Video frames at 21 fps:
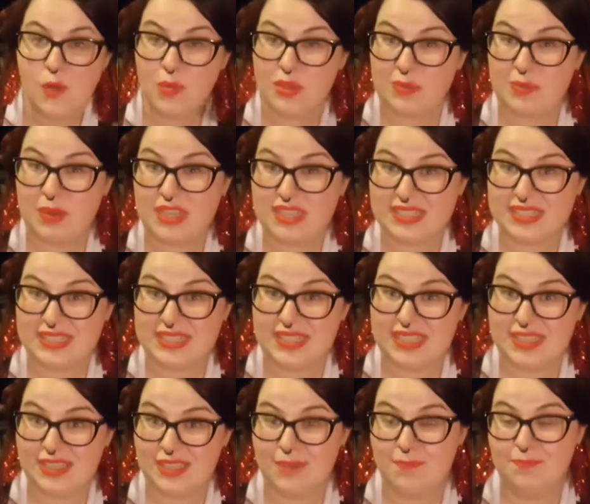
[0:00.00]
We might
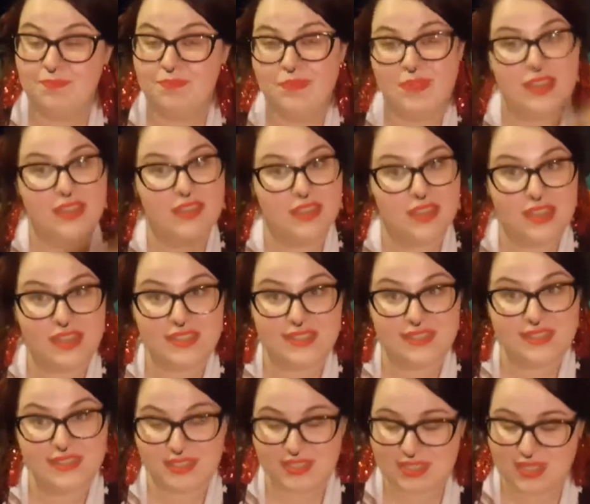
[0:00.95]
see the
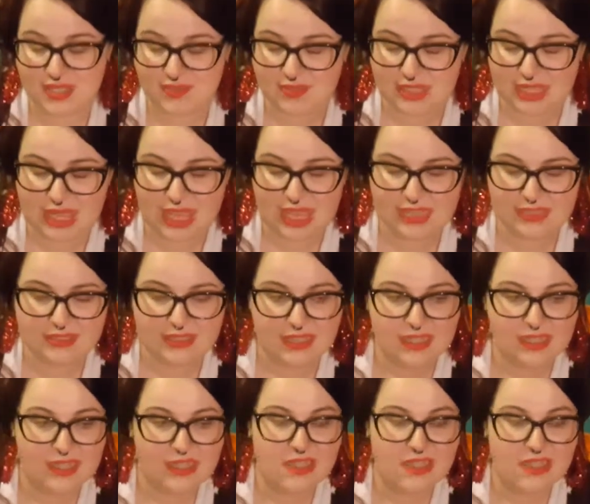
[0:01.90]
cousins and stuff again.